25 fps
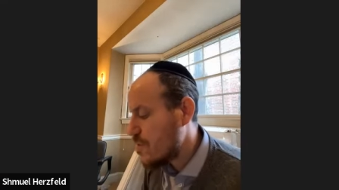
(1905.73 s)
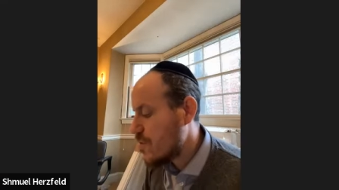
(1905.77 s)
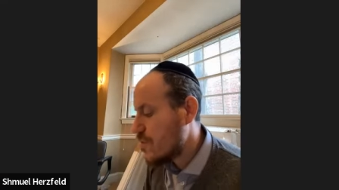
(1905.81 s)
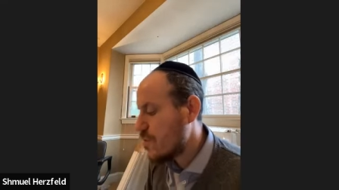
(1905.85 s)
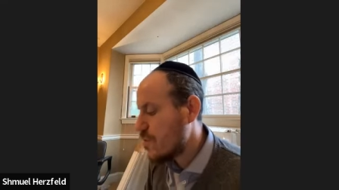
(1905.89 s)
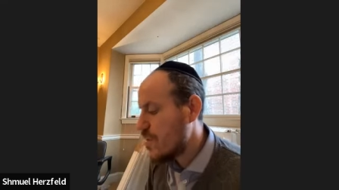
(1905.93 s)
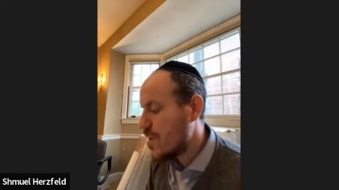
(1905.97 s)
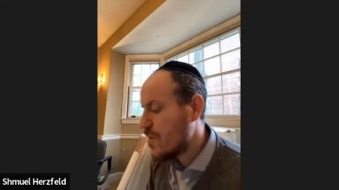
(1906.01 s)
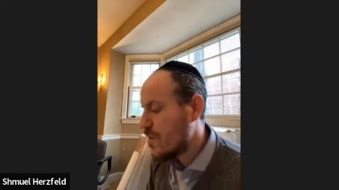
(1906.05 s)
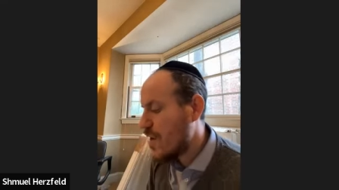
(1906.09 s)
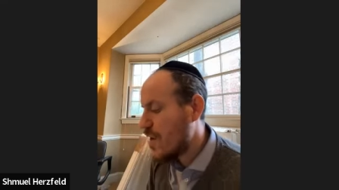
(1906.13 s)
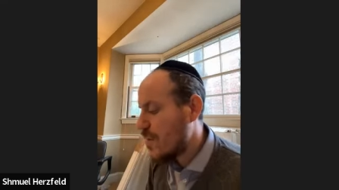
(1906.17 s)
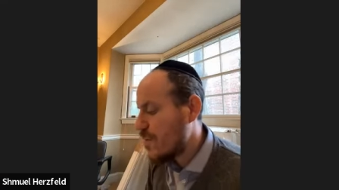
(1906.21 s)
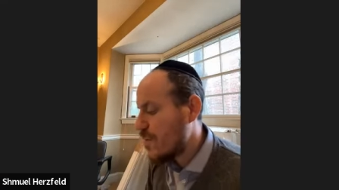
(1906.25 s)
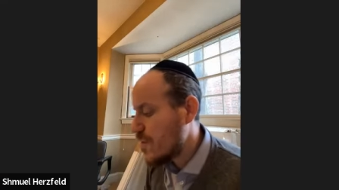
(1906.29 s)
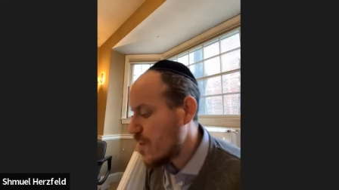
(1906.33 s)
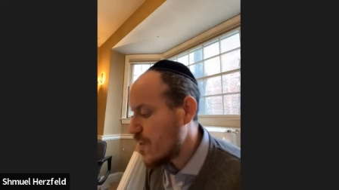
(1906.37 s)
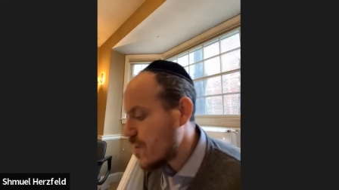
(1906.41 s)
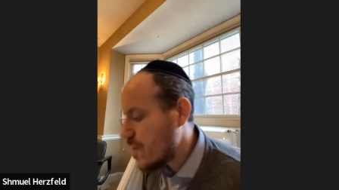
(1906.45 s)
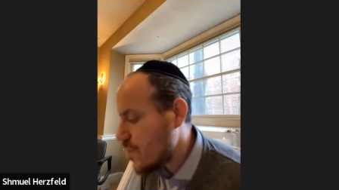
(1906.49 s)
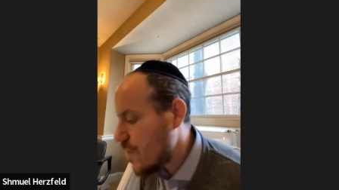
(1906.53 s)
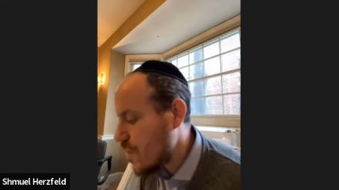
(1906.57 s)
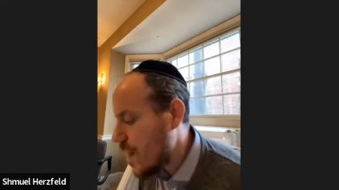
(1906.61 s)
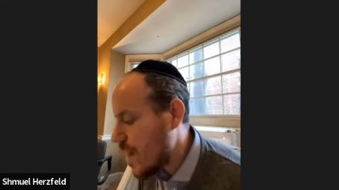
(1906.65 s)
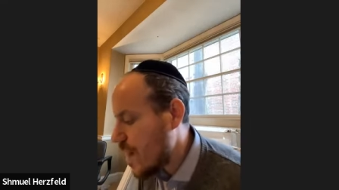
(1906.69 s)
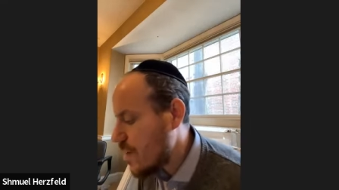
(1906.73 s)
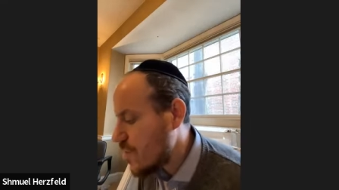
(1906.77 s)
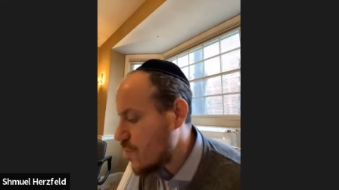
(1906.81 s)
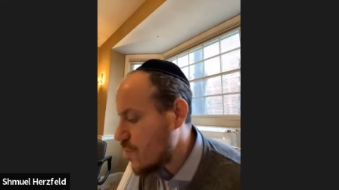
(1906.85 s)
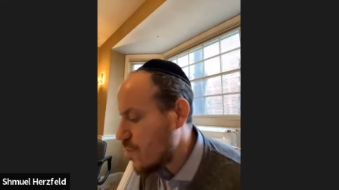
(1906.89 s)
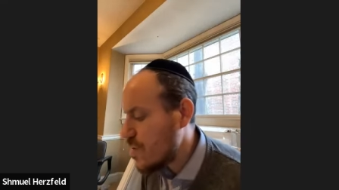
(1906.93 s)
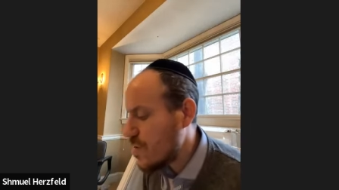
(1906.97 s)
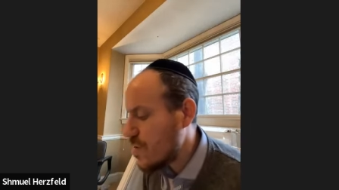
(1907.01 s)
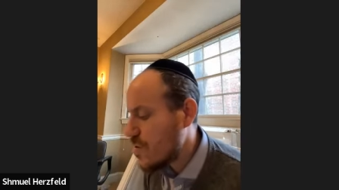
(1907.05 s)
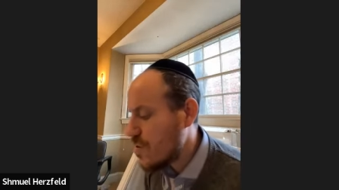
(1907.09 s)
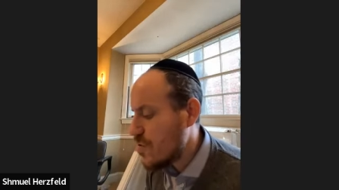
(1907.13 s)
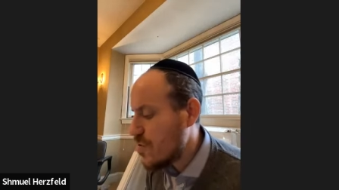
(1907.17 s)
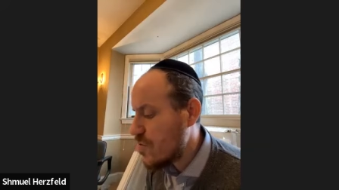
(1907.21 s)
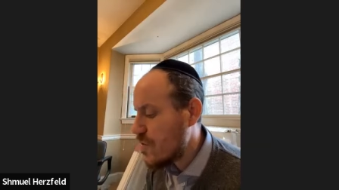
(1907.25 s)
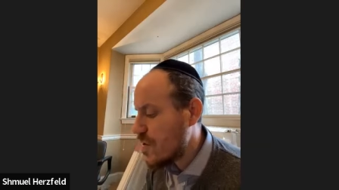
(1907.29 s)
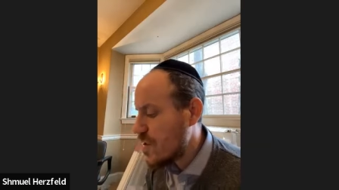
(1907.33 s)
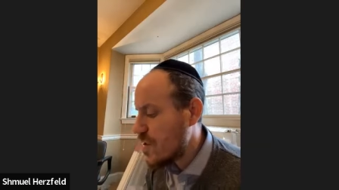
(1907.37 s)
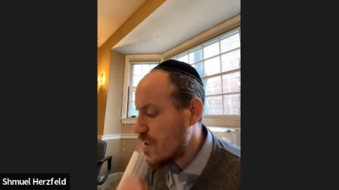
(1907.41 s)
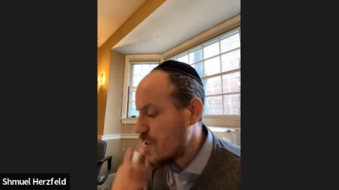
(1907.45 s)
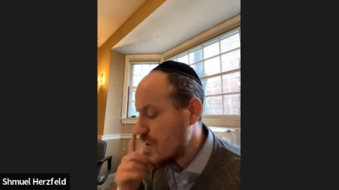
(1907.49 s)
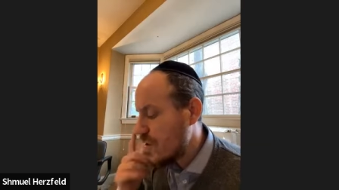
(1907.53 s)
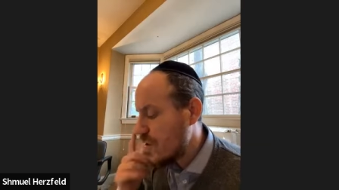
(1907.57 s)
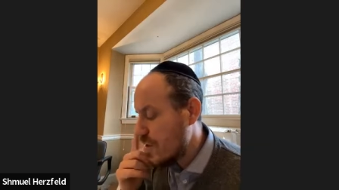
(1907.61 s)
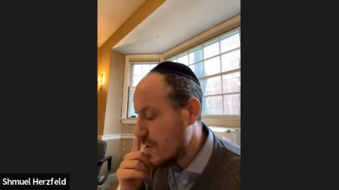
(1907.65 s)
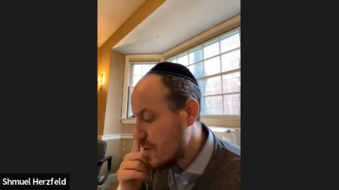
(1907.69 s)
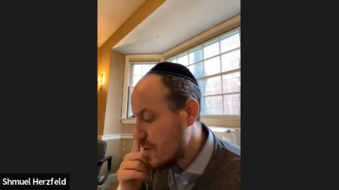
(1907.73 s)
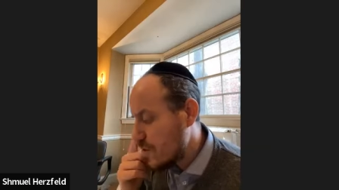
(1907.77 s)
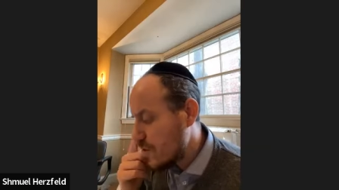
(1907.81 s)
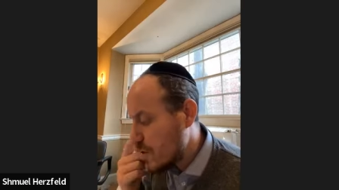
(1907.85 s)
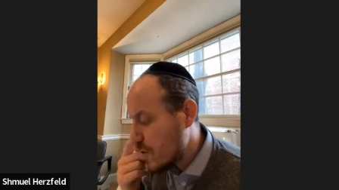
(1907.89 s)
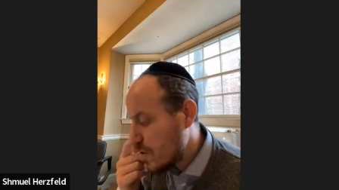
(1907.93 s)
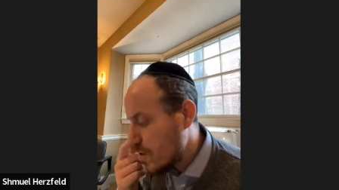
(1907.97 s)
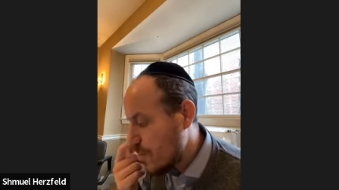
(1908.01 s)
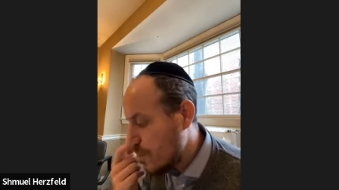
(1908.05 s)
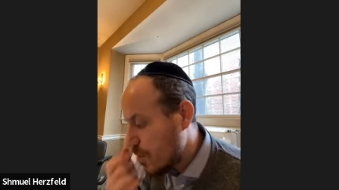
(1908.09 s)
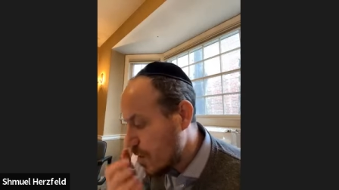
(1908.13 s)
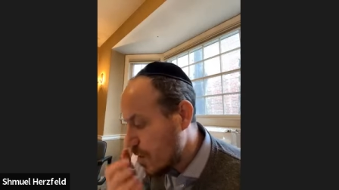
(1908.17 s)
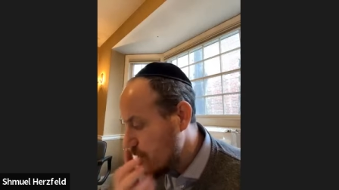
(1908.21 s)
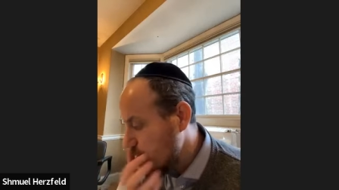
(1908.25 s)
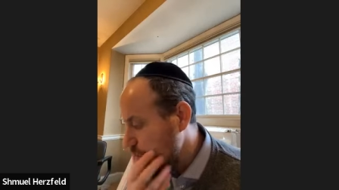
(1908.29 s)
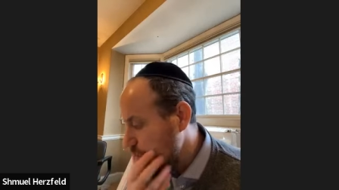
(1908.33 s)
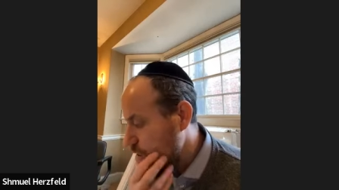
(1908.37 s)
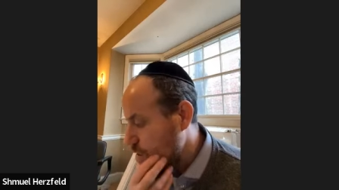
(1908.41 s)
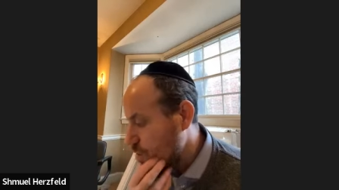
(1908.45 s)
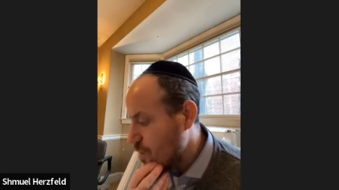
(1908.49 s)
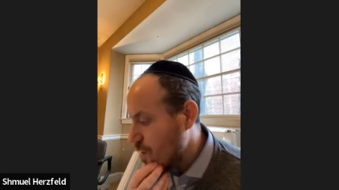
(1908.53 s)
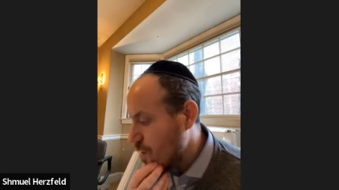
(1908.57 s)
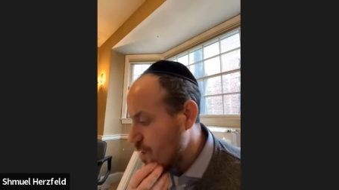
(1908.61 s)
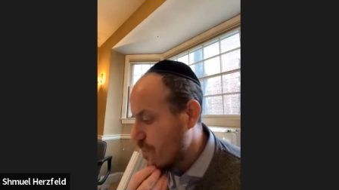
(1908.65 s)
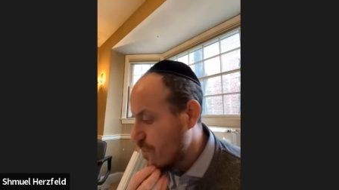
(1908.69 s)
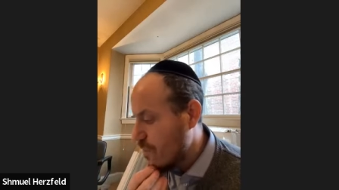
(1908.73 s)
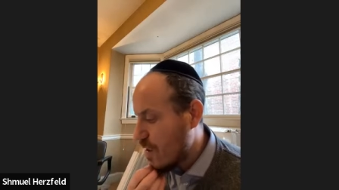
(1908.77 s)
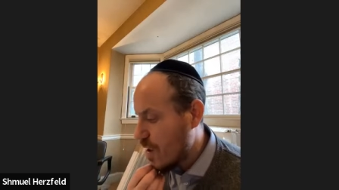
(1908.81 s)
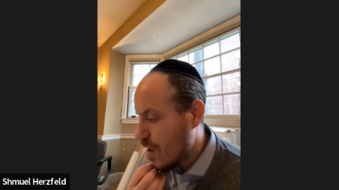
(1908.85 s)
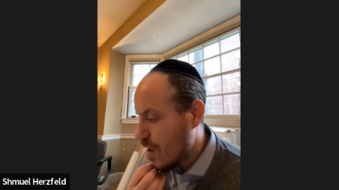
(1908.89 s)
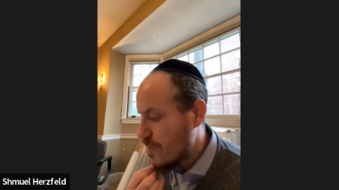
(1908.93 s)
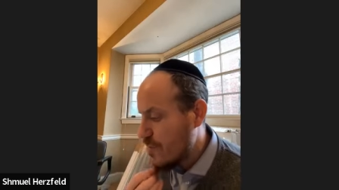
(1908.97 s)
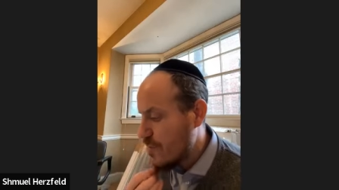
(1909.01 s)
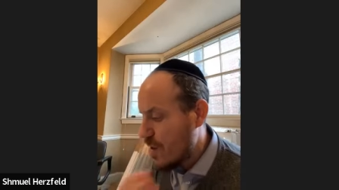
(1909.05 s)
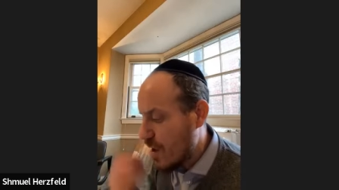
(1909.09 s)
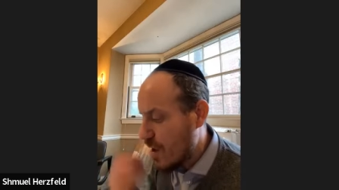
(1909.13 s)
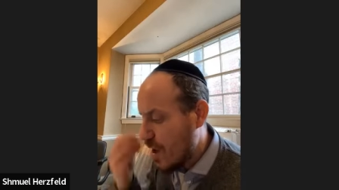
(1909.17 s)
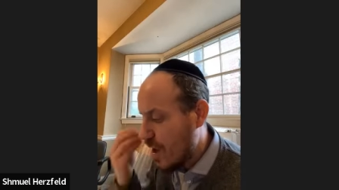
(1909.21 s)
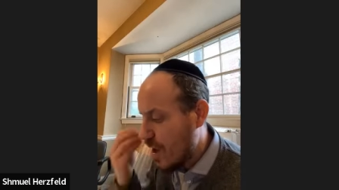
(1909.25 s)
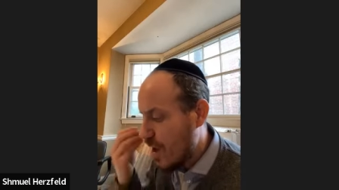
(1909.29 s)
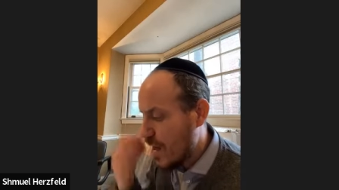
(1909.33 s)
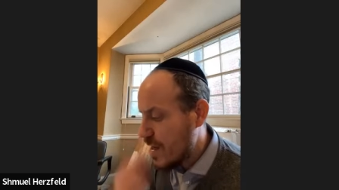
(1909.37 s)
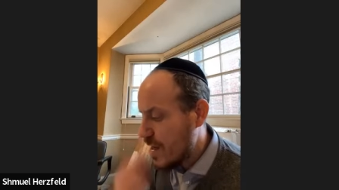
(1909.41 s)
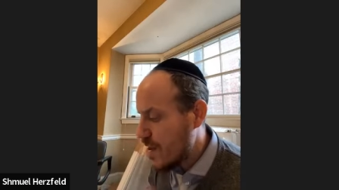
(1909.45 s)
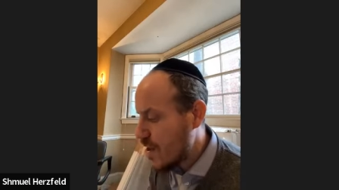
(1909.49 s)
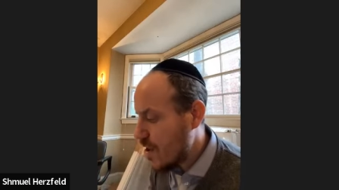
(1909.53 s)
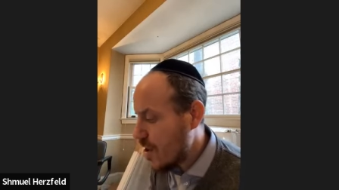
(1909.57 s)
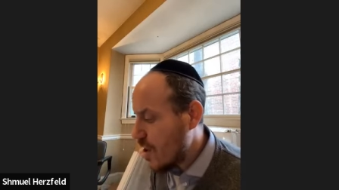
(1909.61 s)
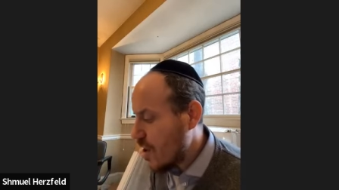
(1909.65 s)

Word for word: three tefachim to the ground, or until you until you place it three tefachim high,